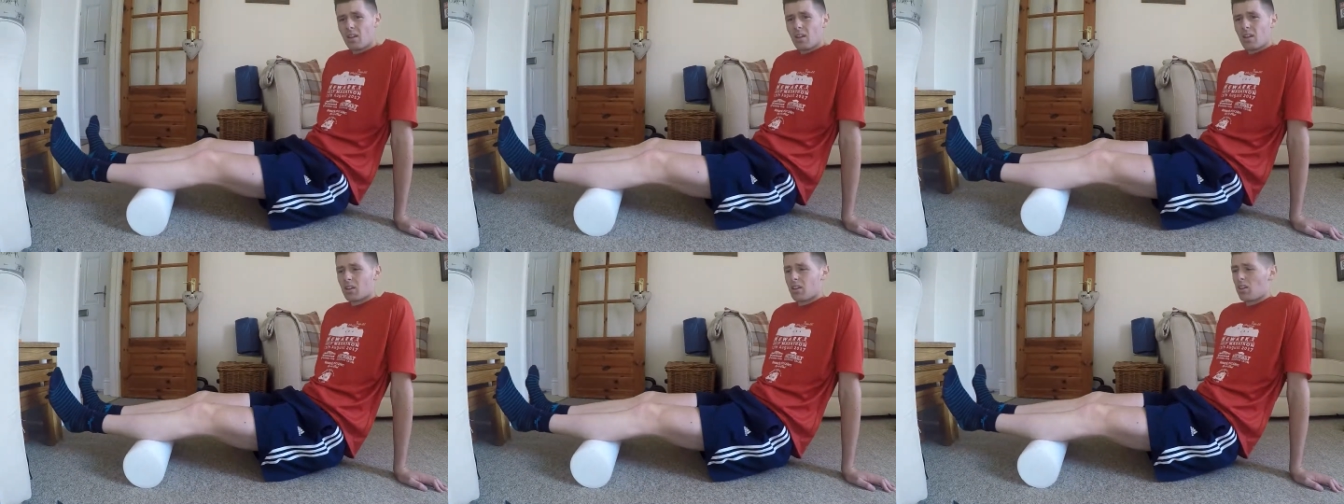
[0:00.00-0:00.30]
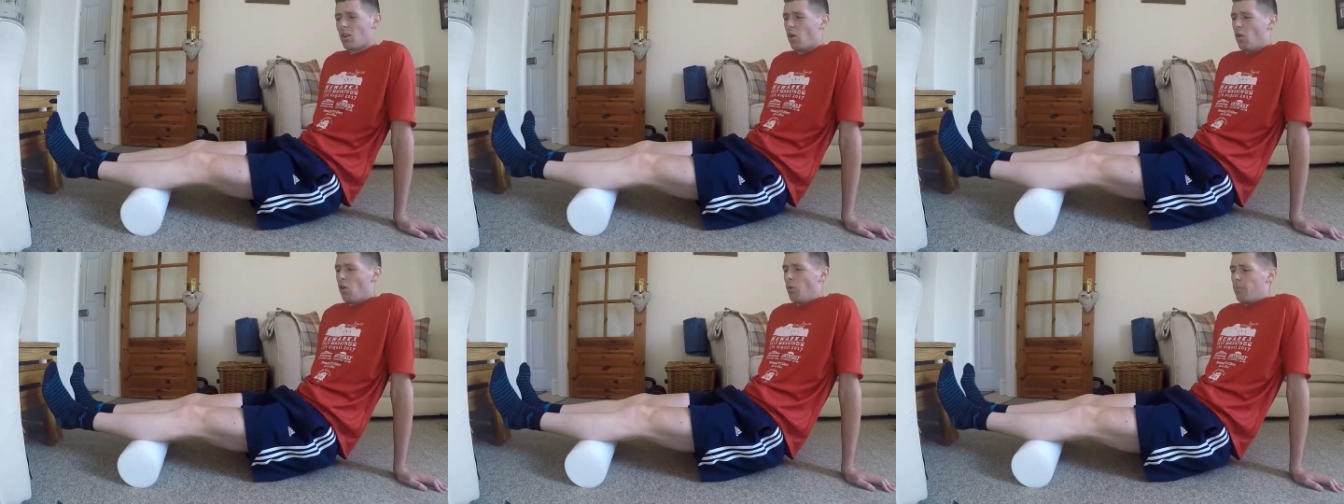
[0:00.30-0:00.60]
I got
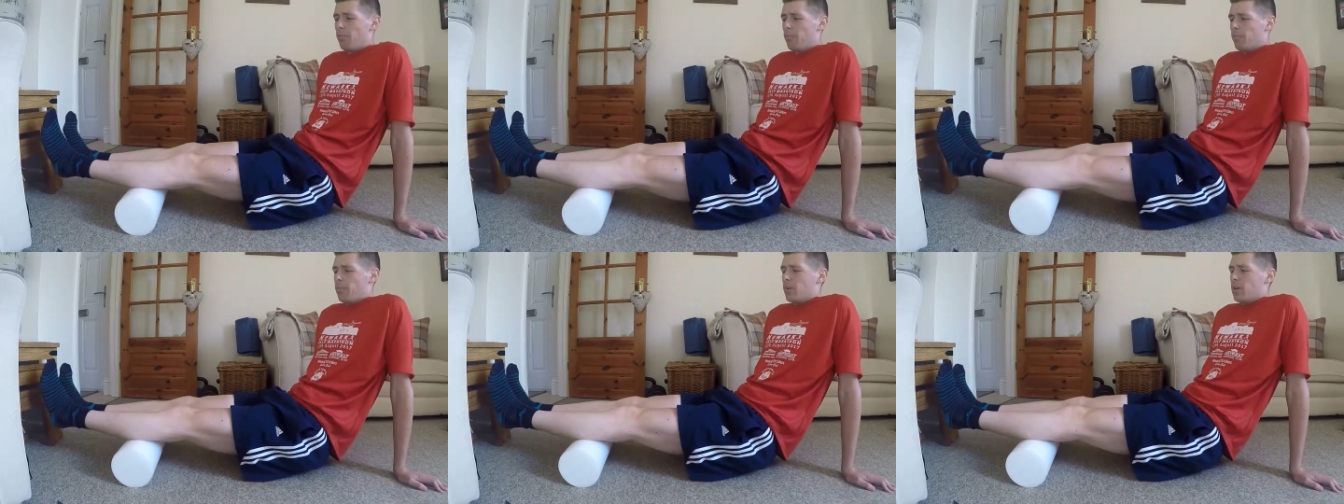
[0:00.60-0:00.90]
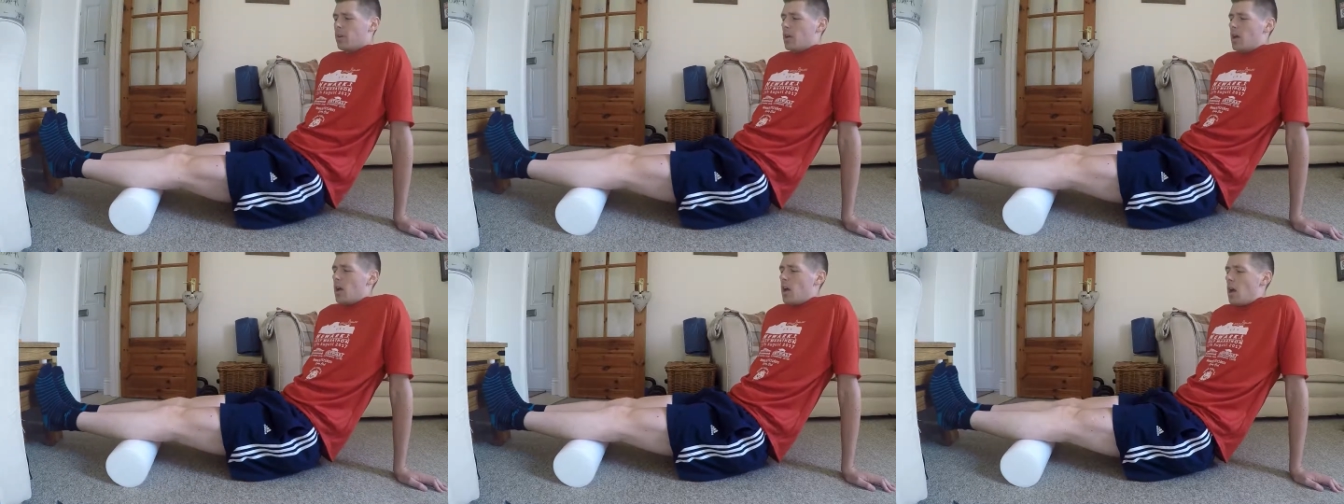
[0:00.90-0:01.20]
all
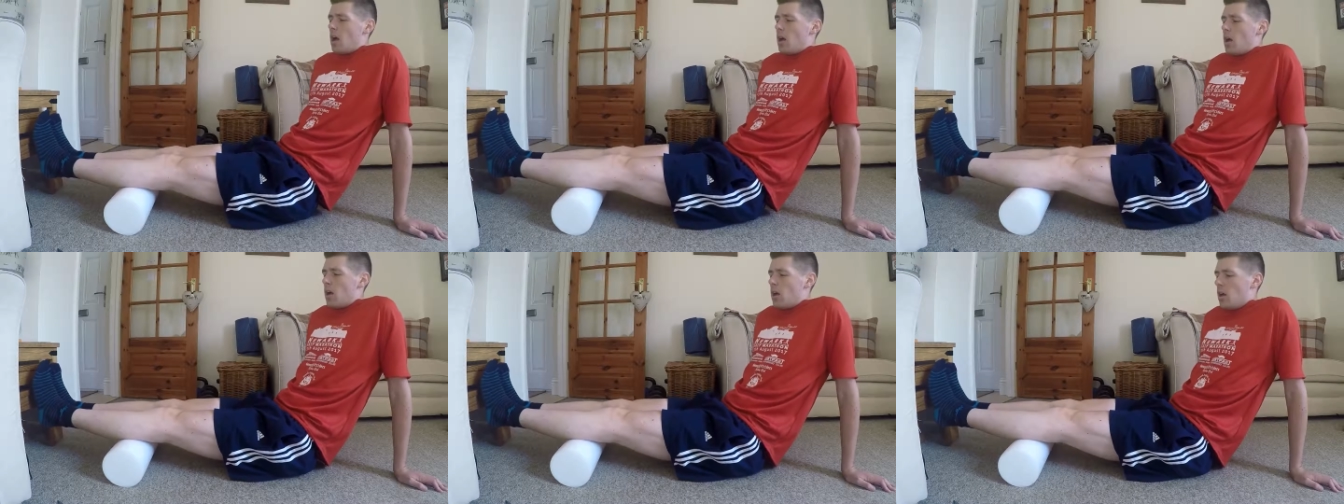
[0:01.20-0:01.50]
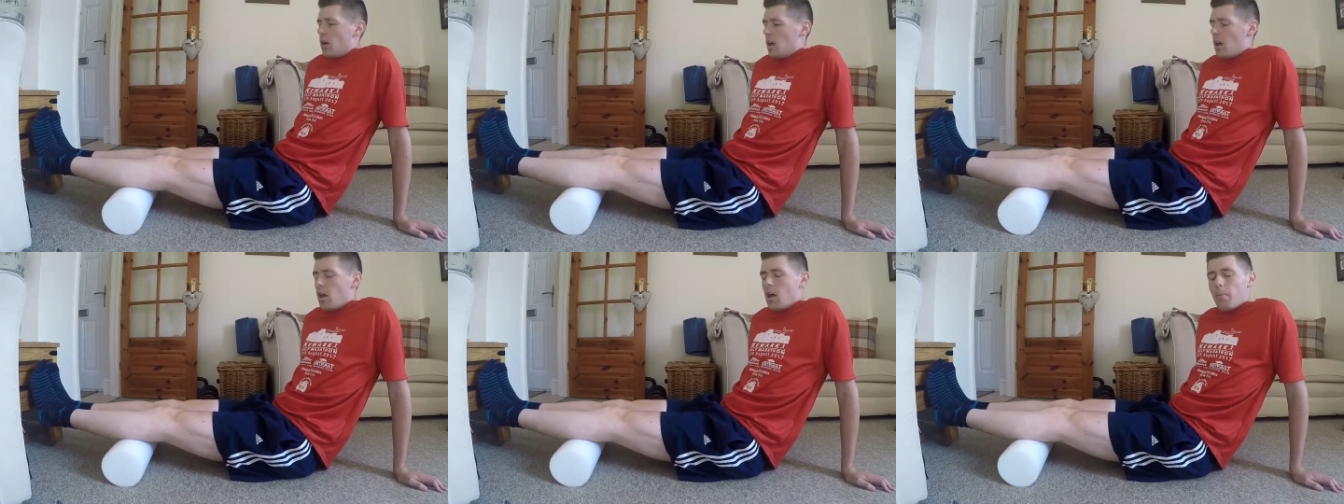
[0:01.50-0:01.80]

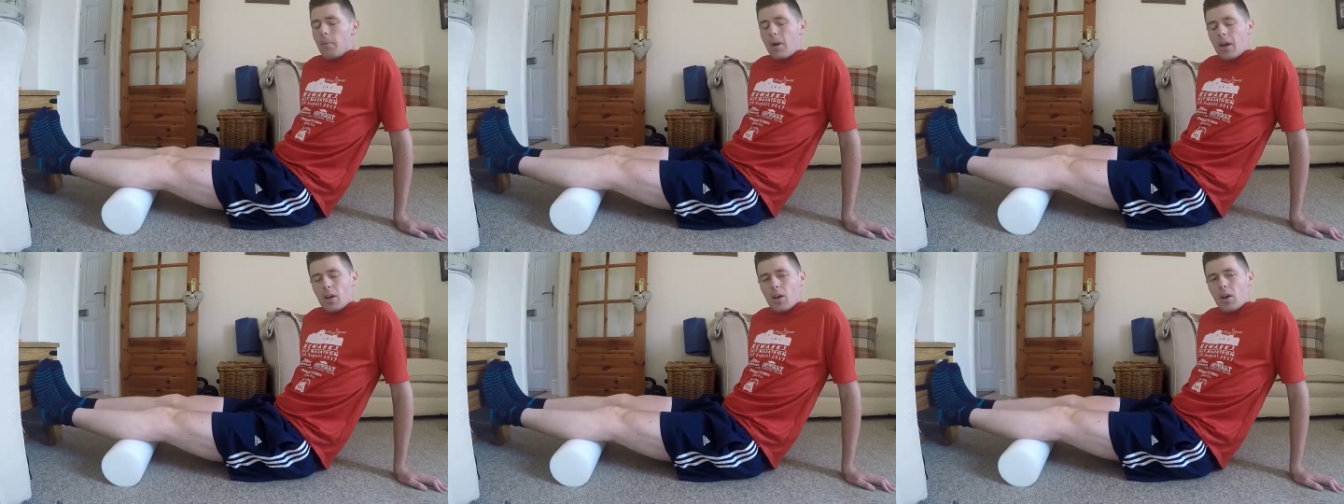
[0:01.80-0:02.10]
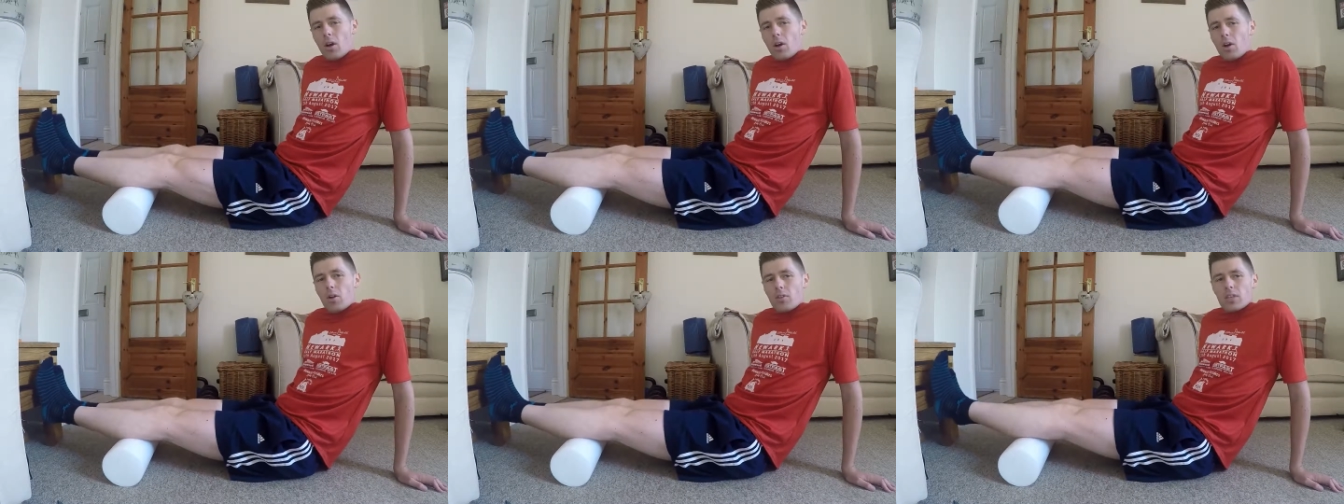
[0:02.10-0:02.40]
my
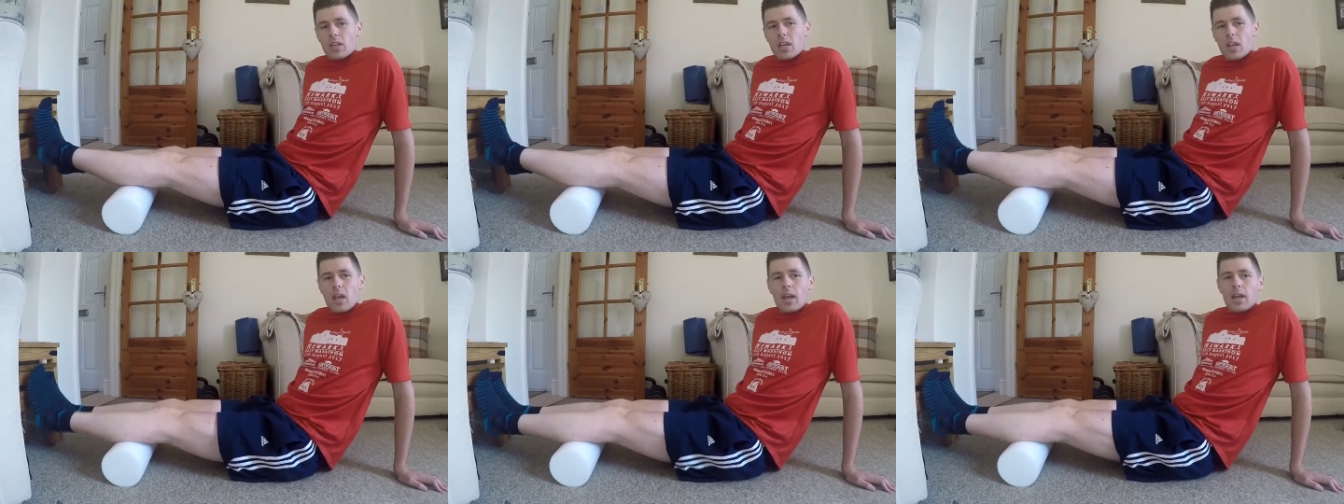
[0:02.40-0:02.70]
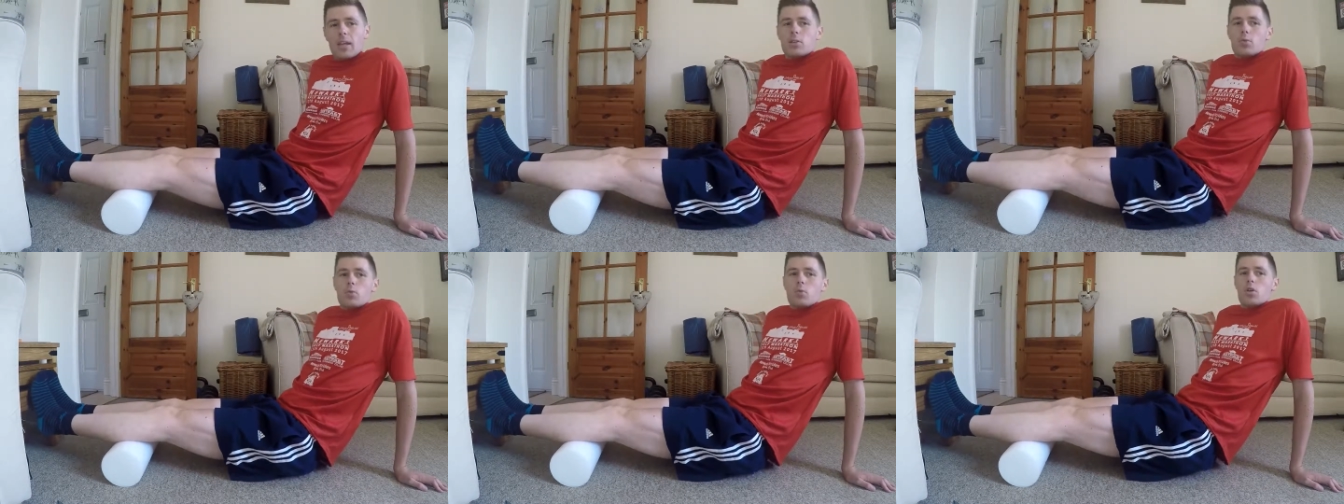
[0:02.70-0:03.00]
calves and
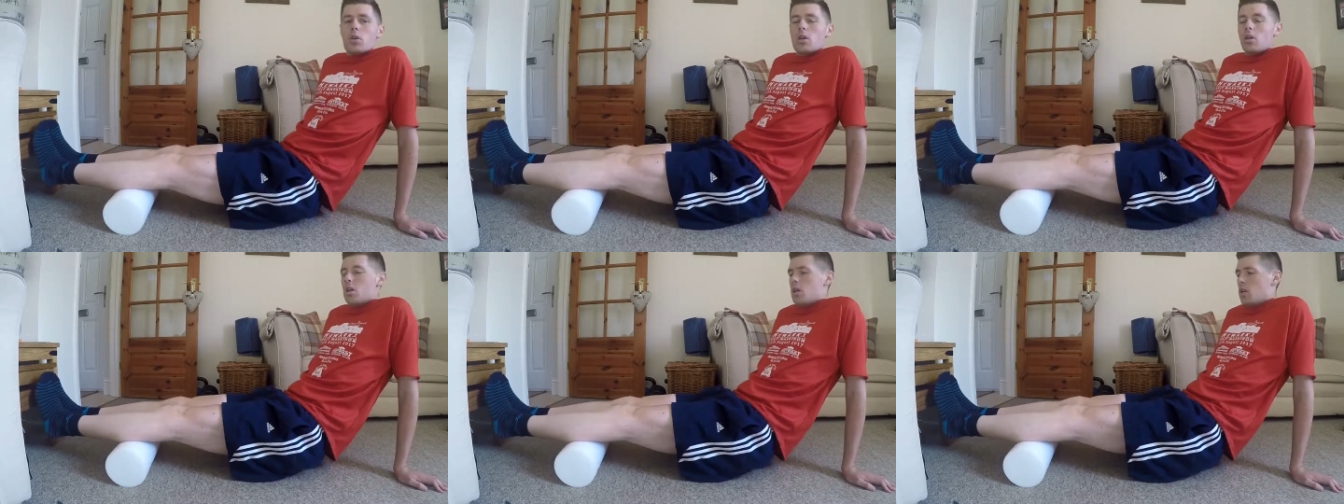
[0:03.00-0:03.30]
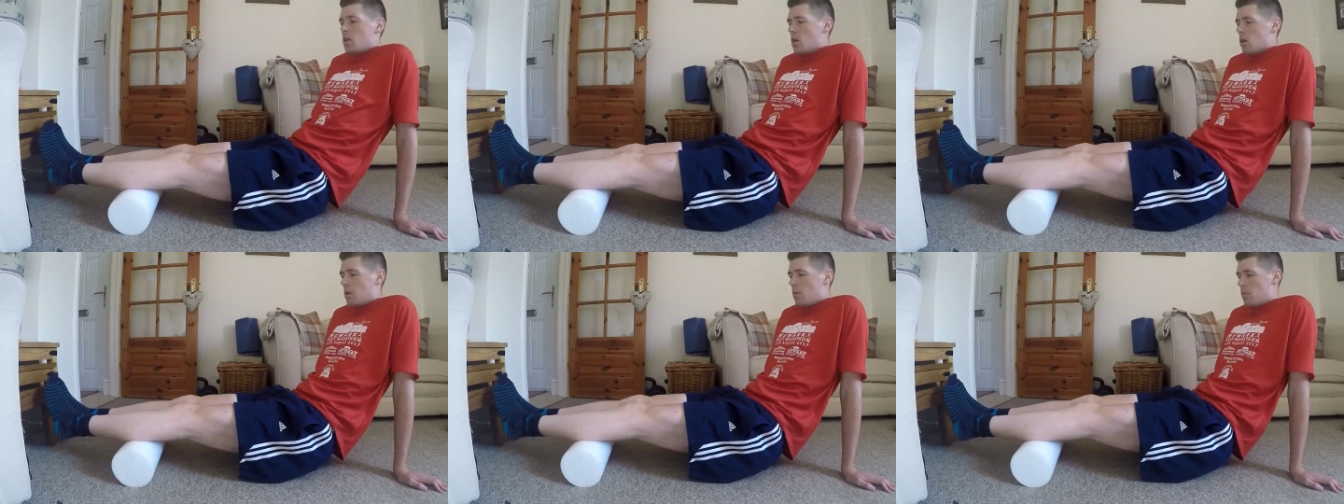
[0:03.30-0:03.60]
legs were
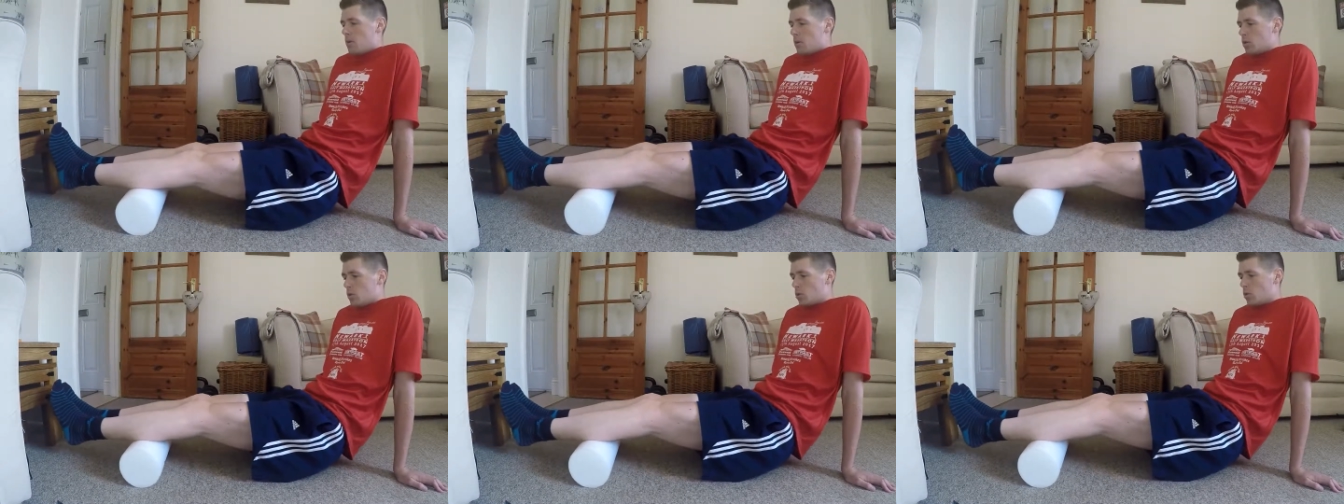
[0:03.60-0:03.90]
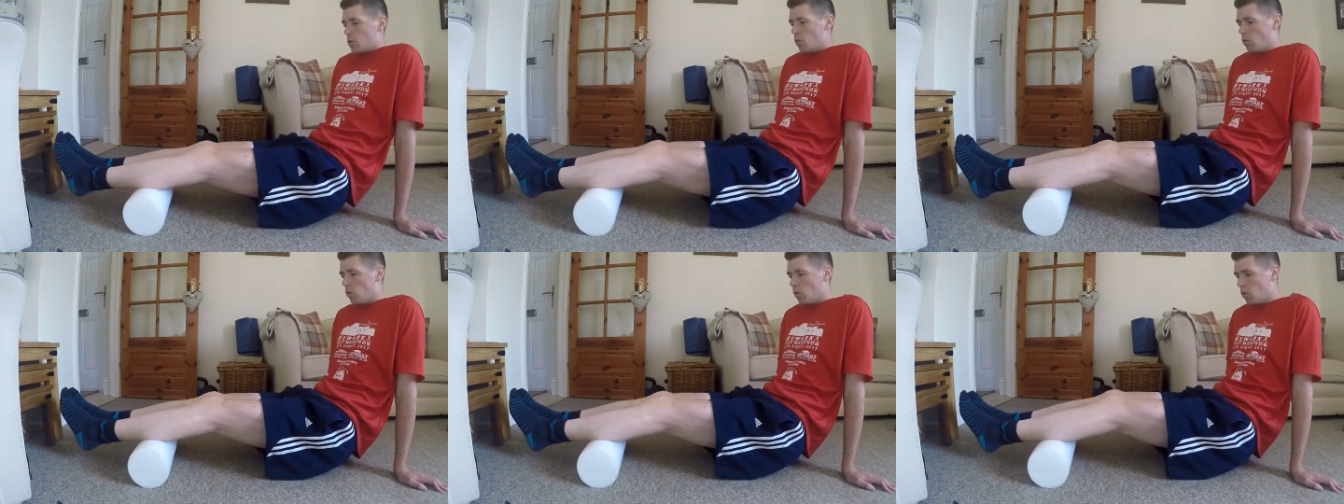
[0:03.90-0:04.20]
a bit
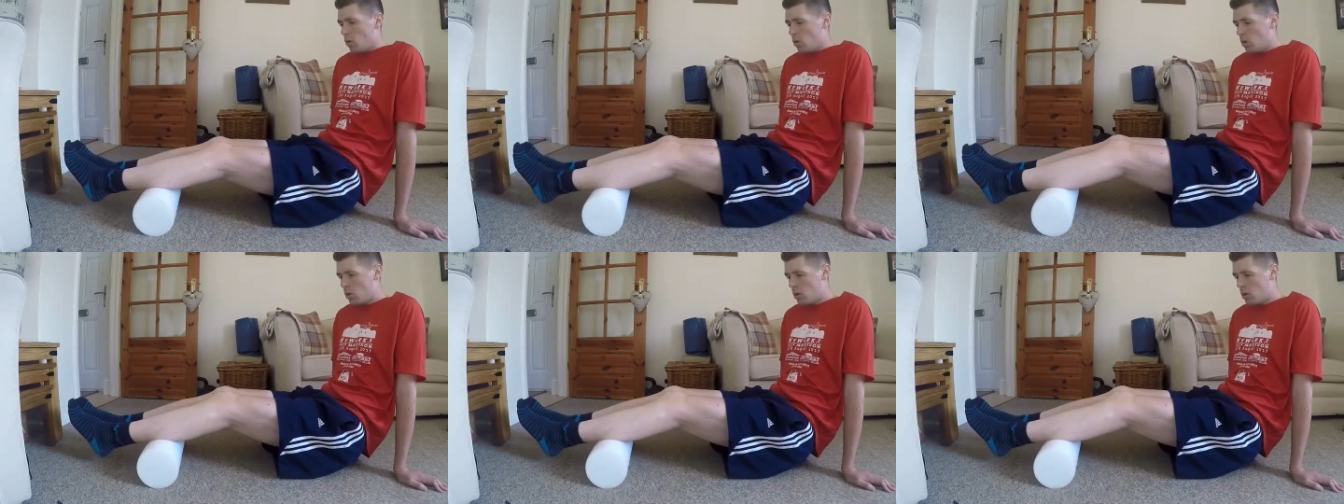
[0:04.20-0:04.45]
sore,